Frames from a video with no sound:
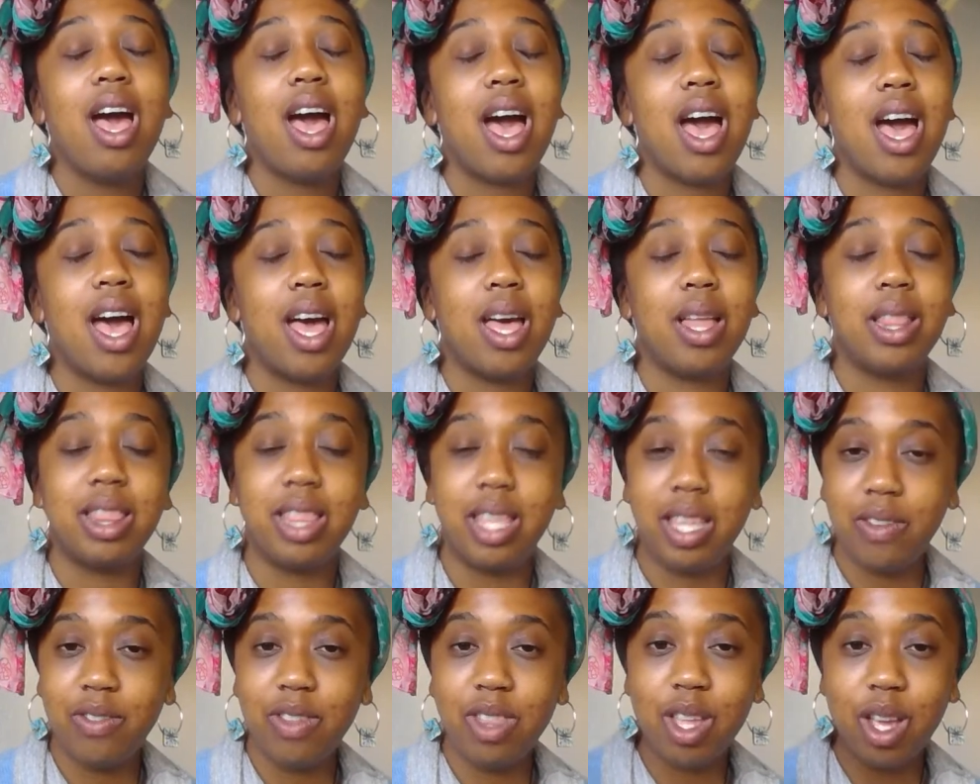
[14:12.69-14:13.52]

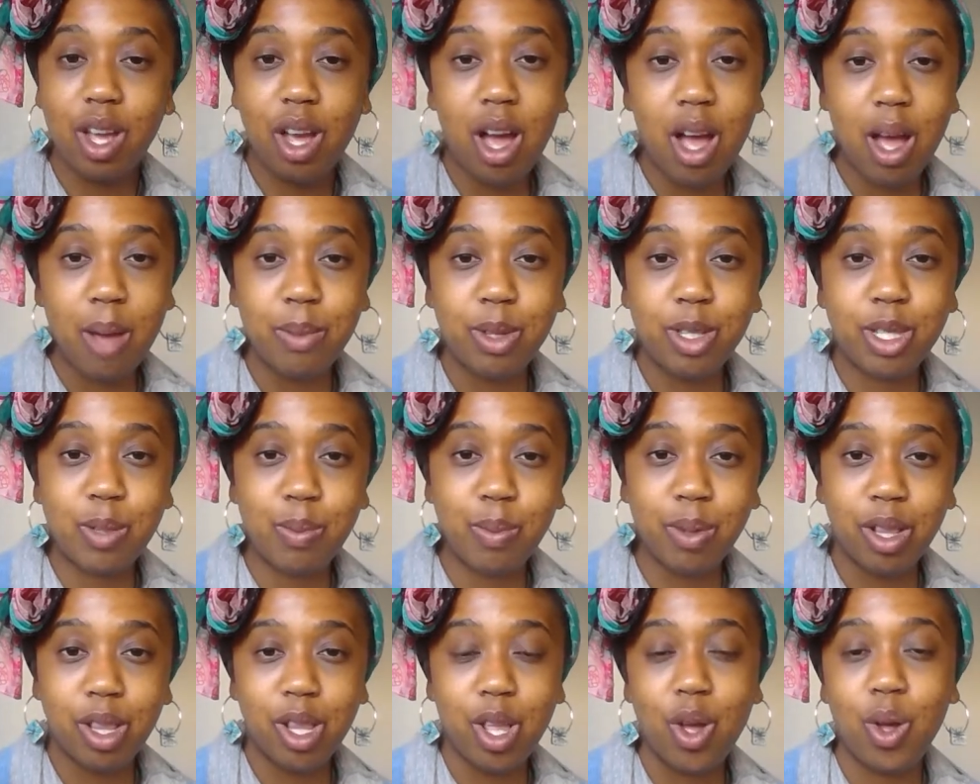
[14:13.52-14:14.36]
Leave in the comments
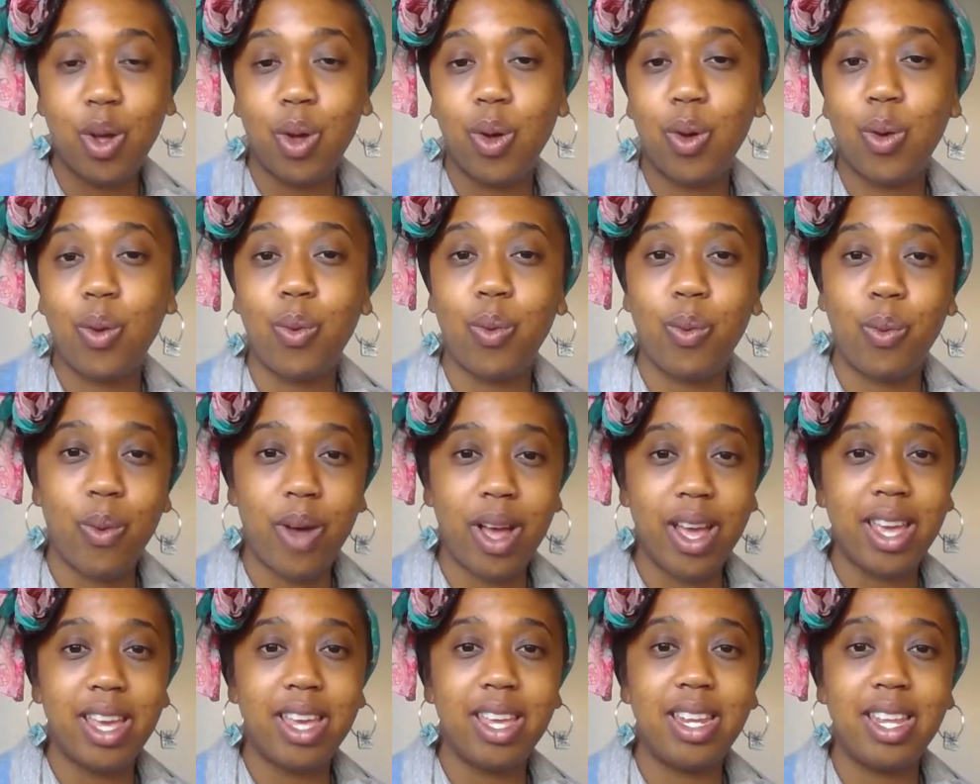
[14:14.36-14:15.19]
below
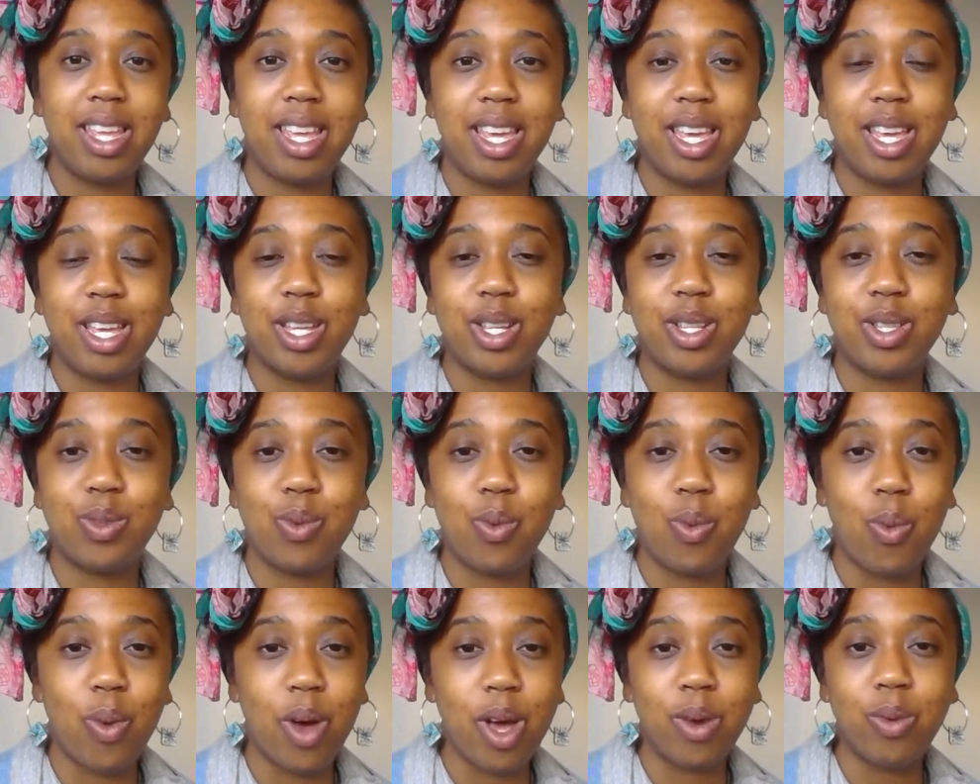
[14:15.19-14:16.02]
what is
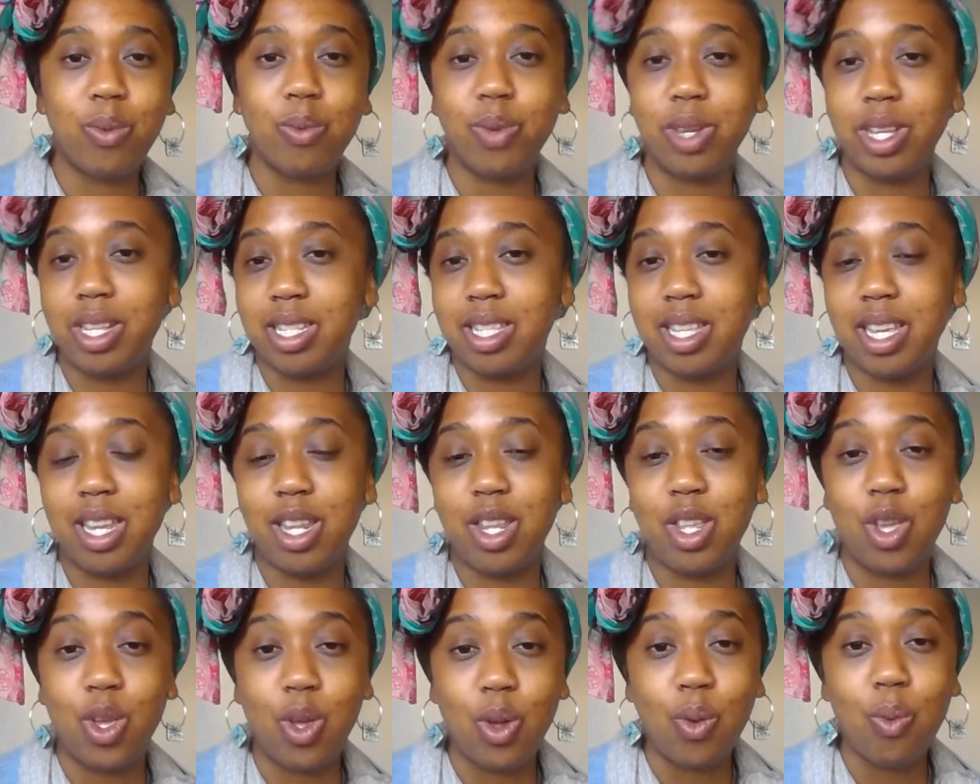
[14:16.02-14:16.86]
one
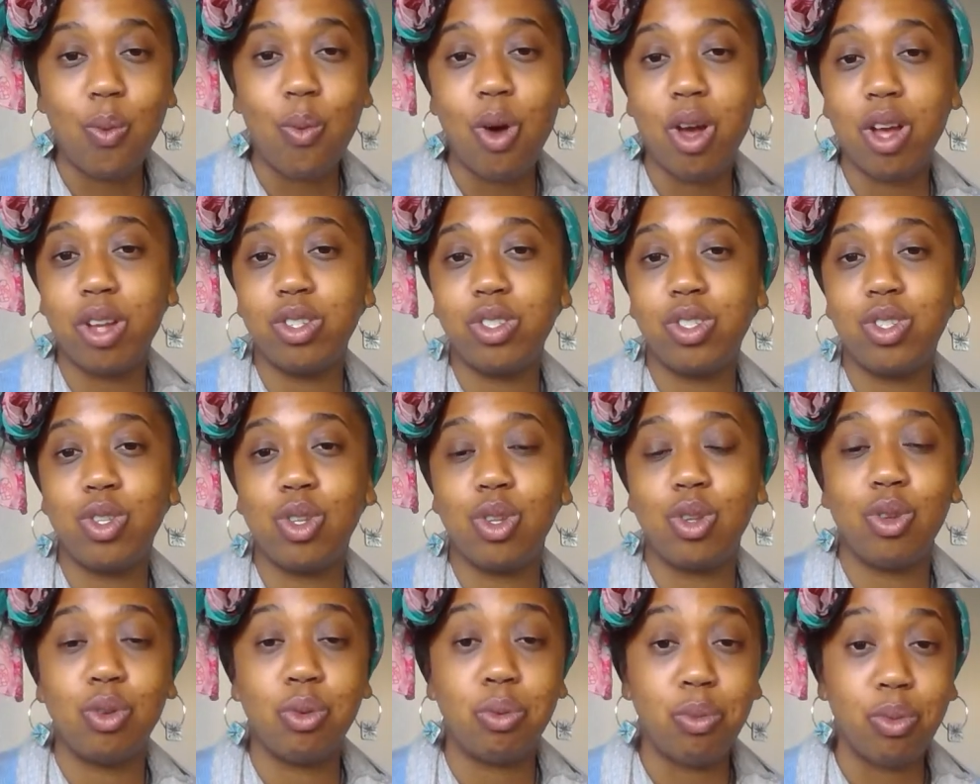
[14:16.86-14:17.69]
reason you want
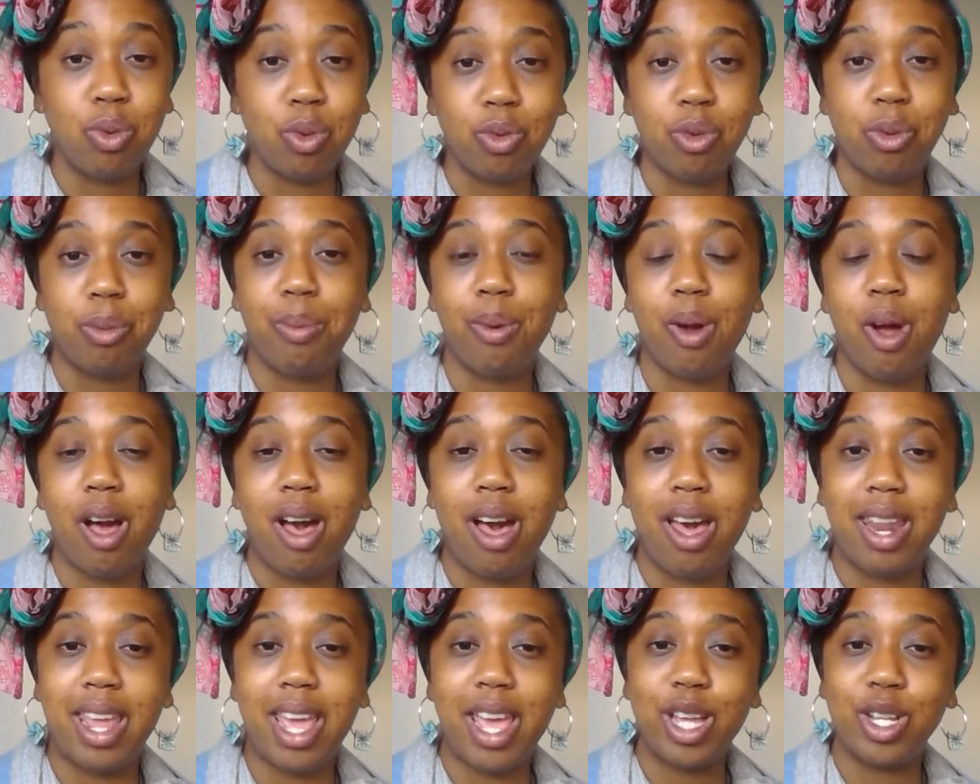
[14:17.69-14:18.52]
to move
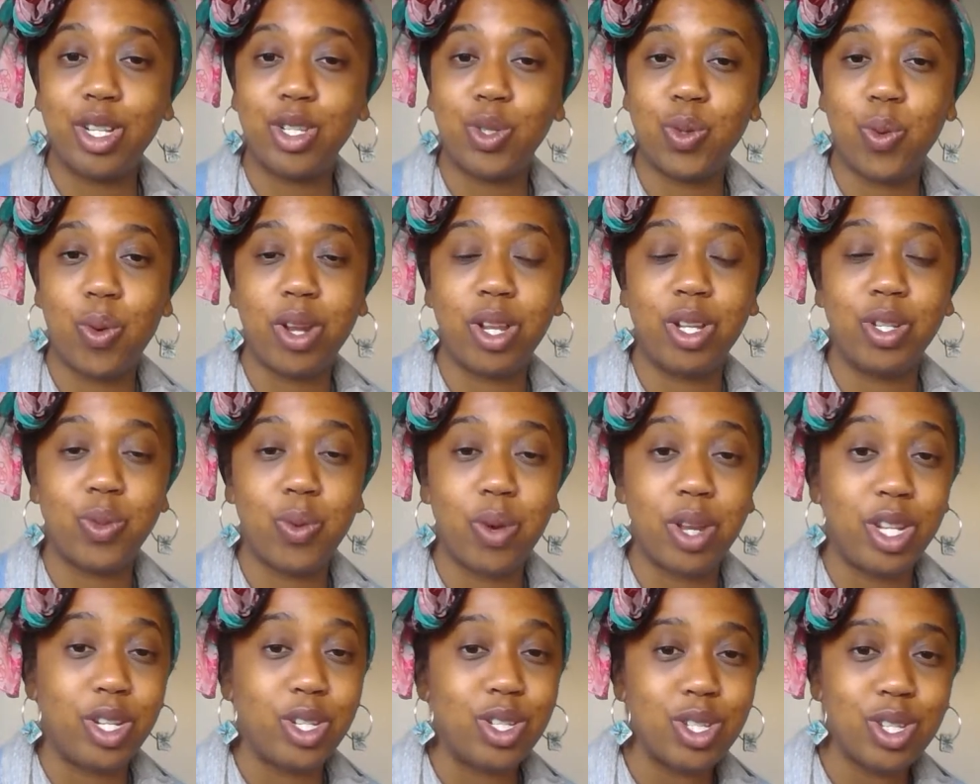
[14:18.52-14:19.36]
abroad in
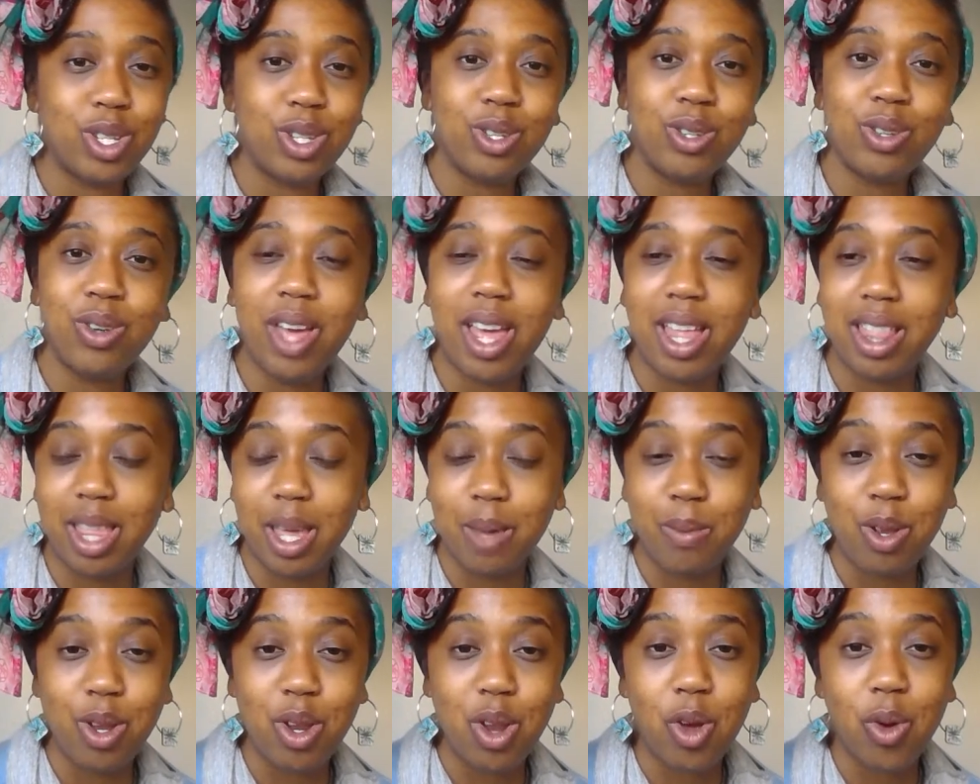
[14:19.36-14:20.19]
2022, and
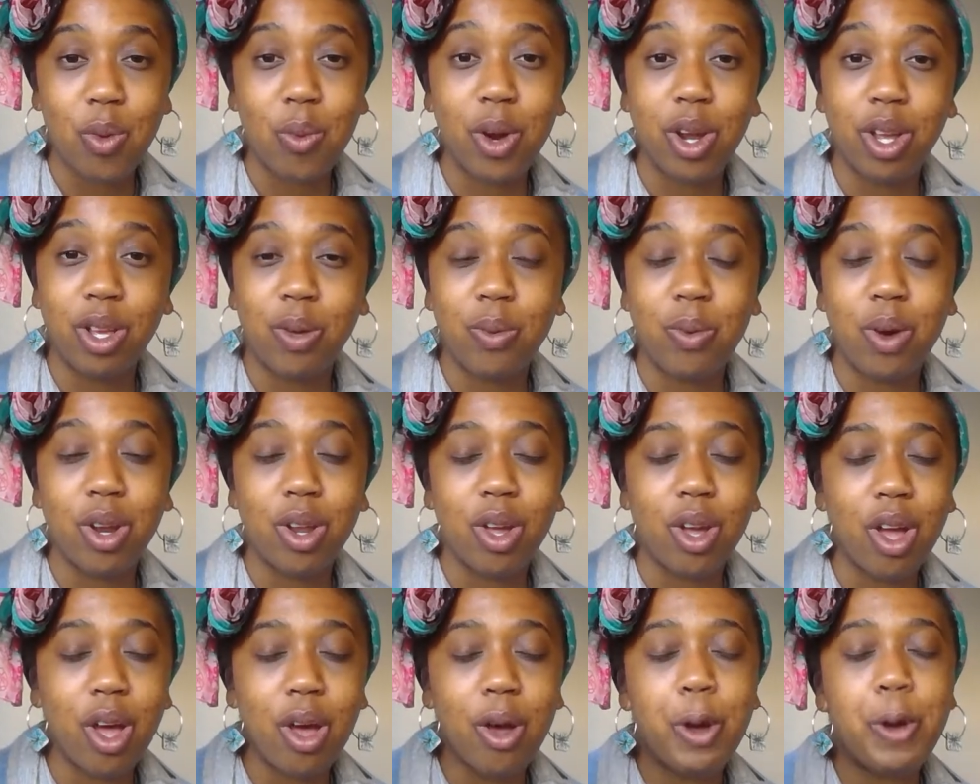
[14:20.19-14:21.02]
let me know where you want to
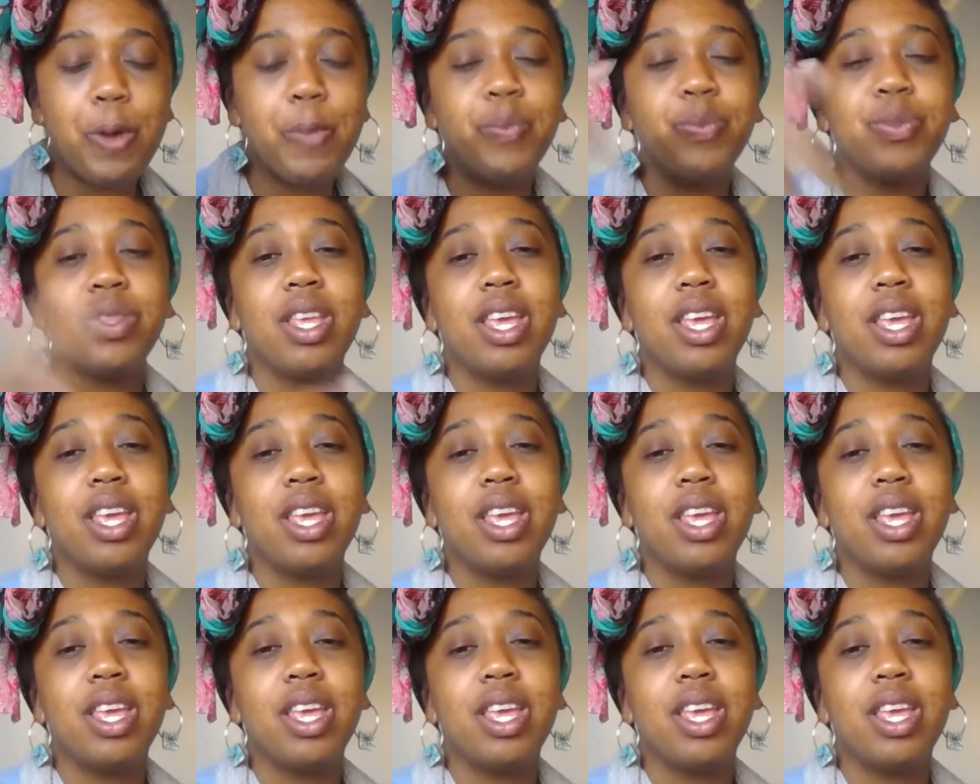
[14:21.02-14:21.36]
go.